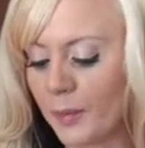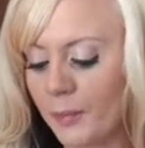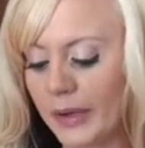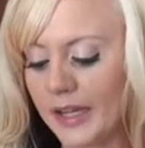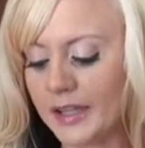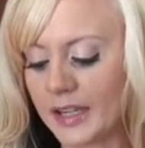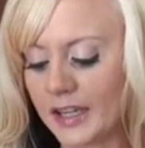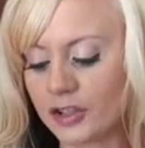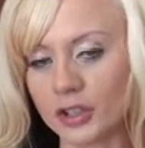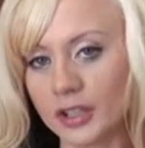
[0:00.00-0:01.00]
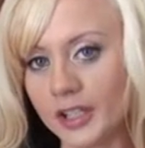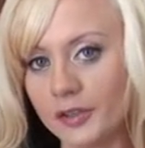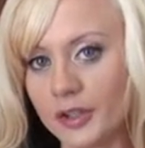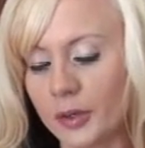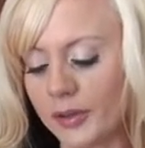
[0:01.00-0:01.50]
But I should let you
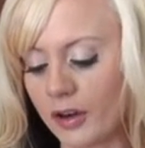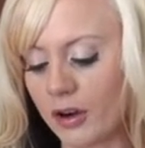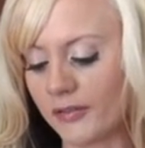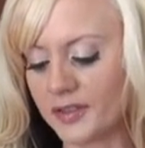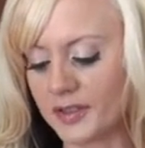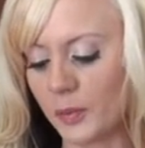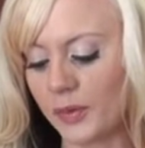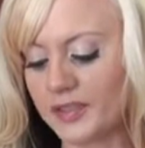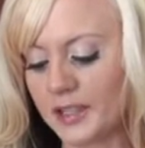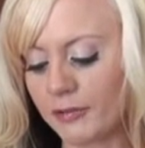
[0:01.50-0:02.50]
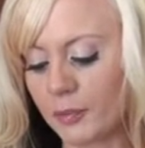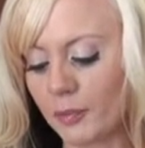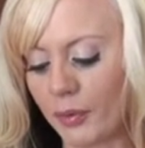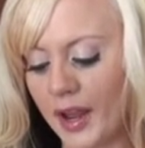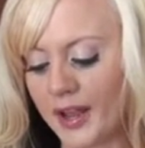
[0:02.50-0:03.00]
know that obviously with different
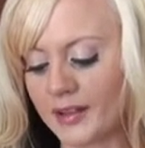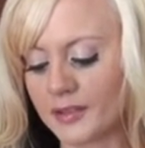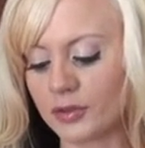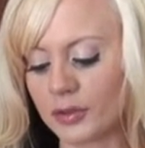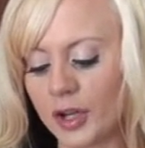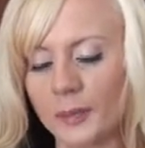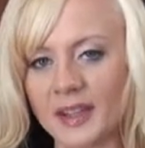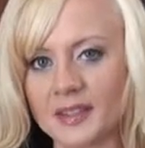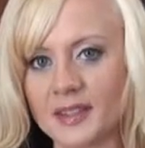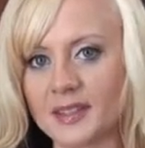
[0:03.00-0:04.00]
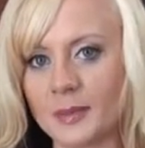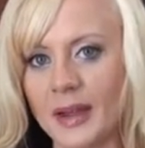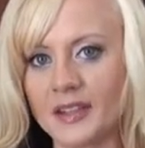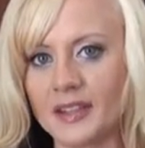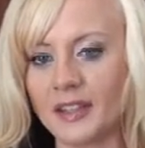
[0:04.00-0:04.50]
brands of trail mixes,
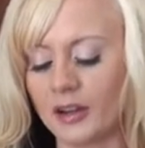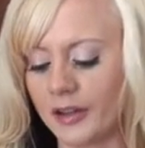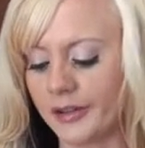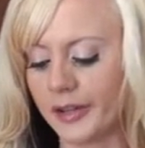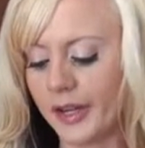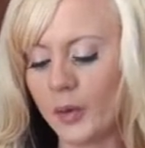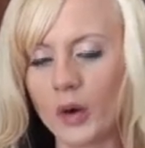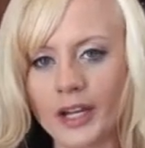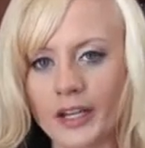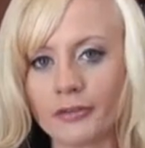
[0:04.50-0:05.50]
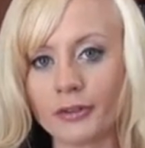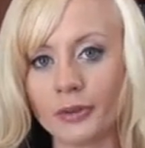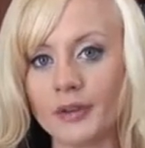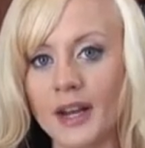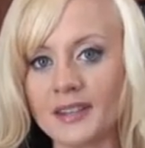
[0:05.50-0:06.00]
depending on what kind of fruit
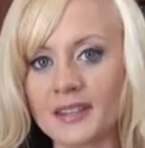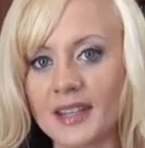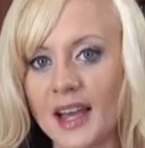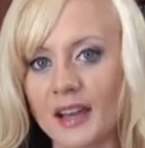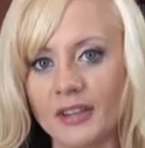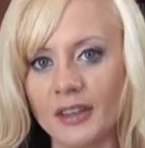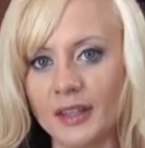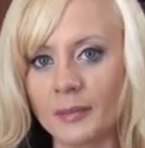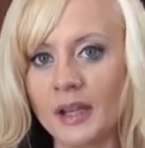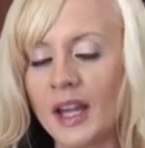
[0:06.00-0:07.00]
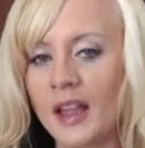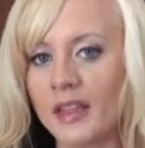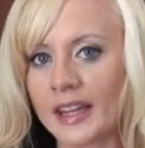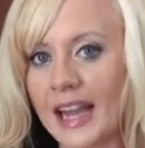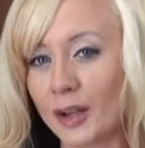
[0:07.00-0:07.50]
and nuts they have in them,
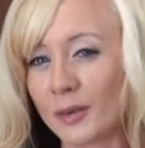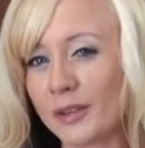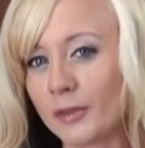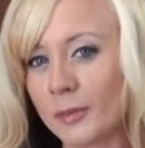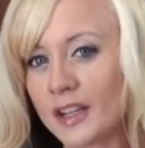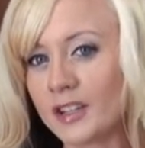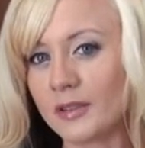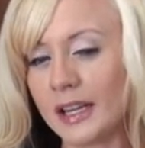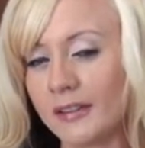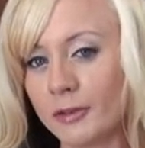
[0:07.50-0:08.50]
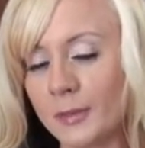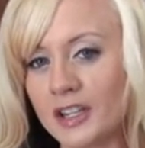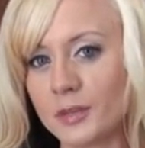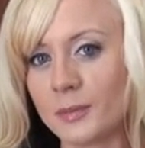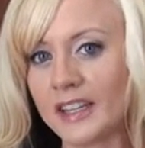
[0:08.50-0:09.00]
the calorie
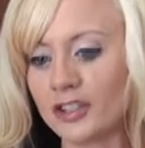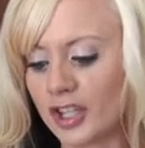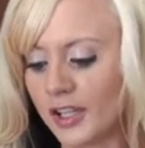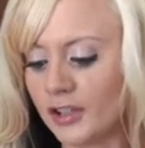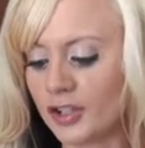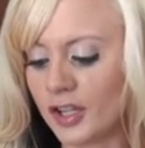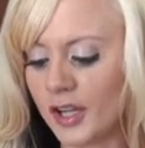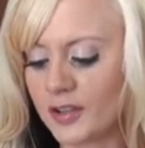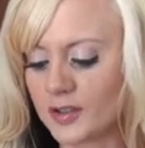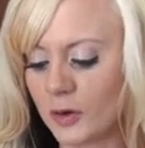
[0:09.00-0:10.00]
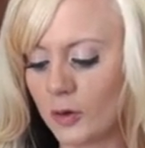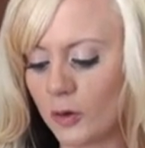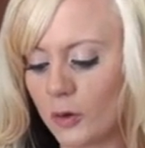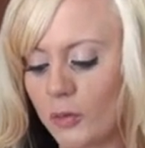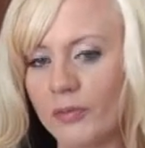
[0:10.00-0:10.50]
information might change.
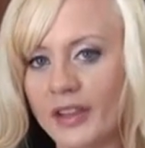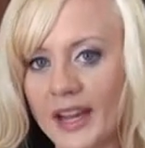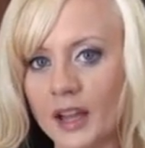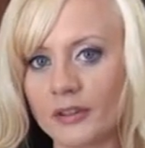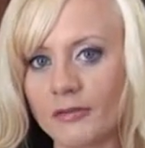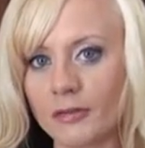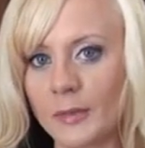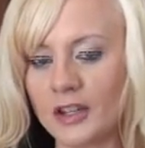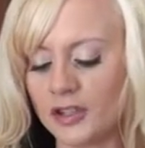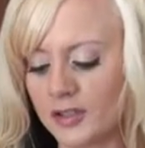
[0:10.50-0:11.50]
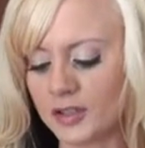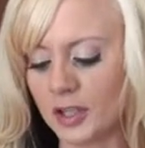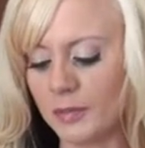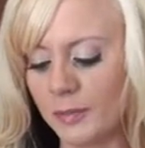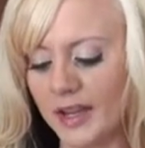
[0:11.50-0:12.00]
So the calorie information is going
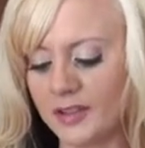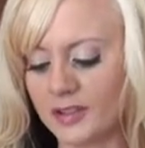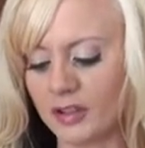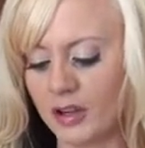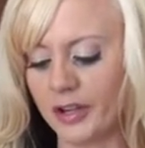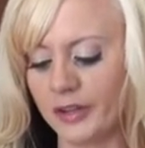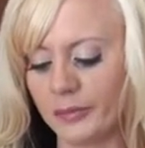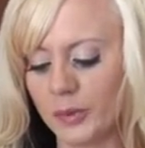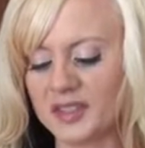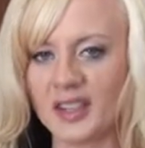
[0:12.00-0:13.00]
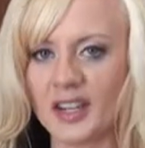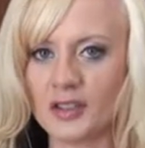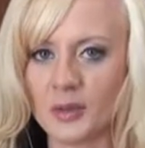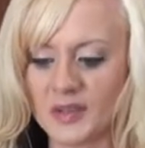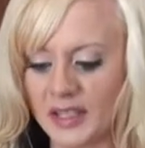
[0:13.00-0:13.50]
to be based on what's in here.
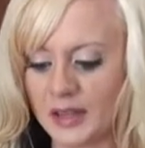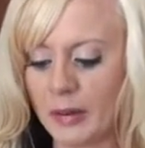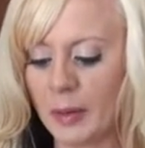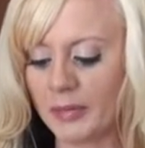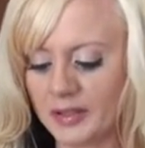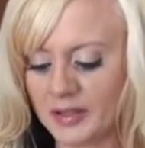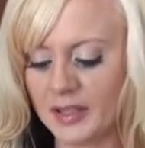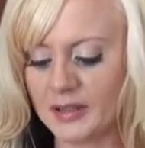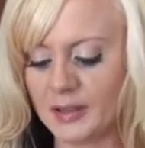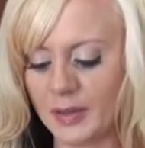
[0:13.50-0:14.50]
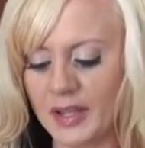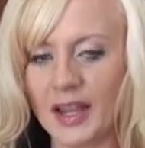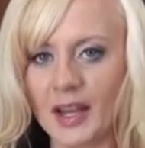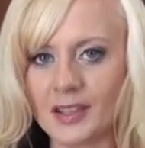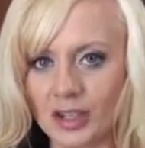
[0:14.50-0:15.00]
So it's like the pumpkin seeds, the
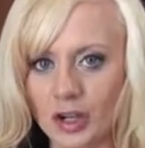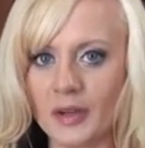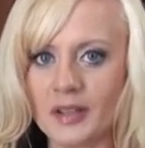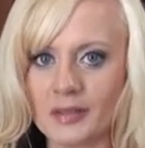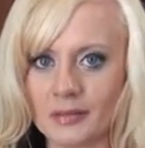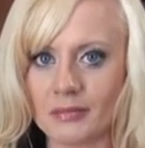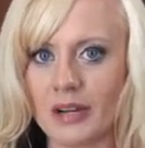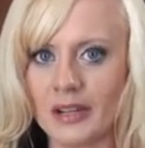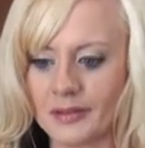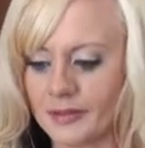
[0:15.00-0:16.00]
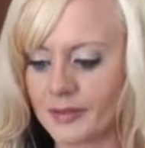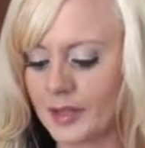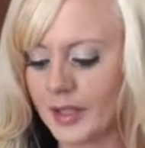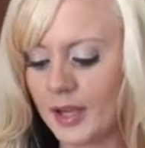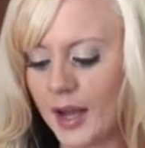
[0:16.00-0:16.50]
pecans, almonds, raisins.
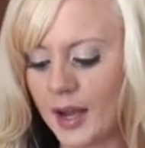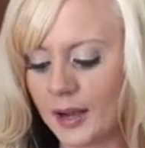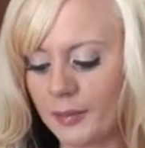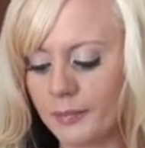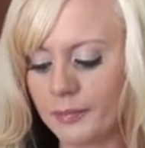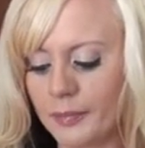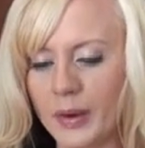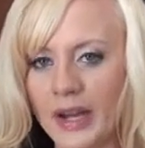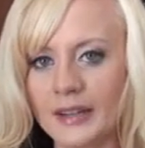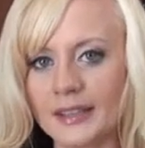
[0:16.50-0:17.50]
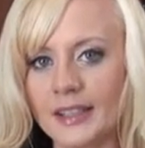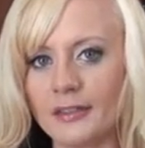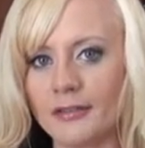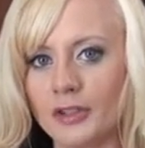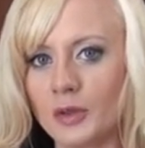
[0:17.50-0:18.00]
But
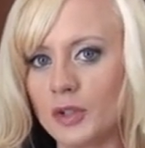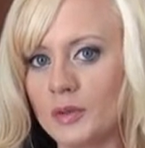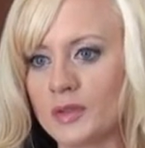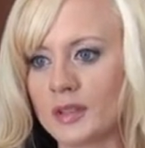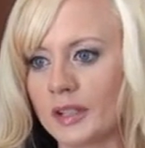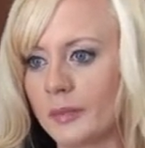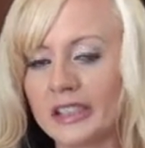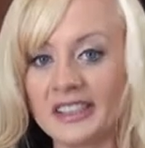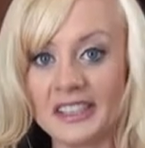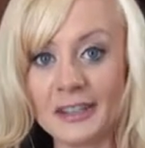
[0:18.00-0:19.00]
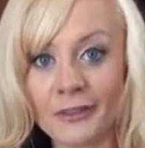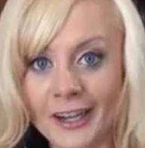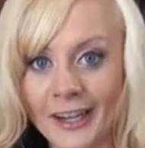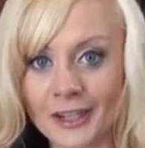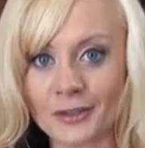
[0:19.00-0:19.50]
if you use a completely different
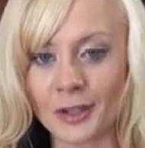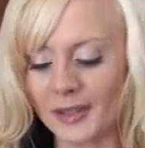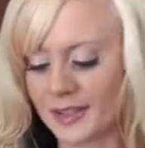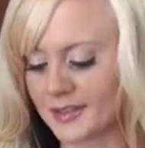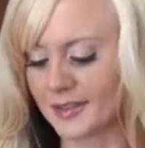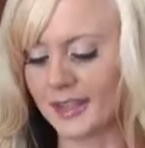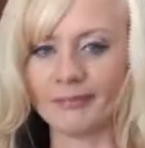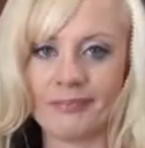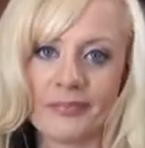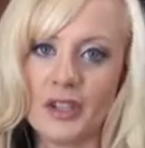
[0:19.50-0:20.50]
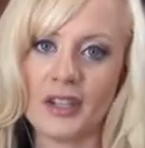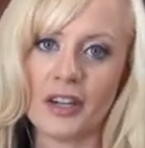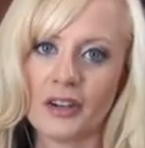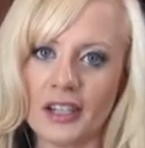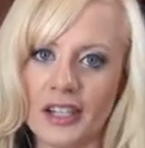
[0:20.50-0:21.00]
kind of trail mix, then you can
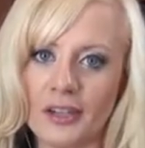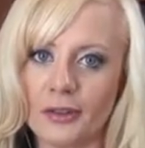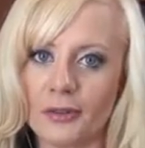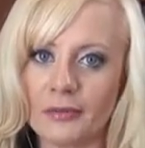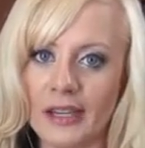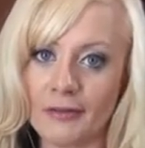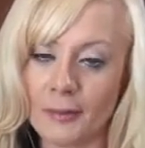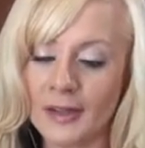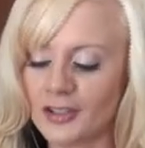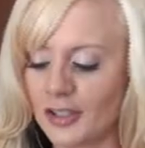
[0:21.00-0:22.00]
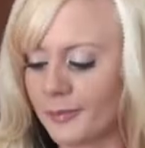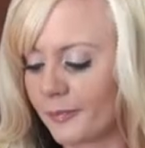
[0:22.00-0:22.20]
calculate your own information.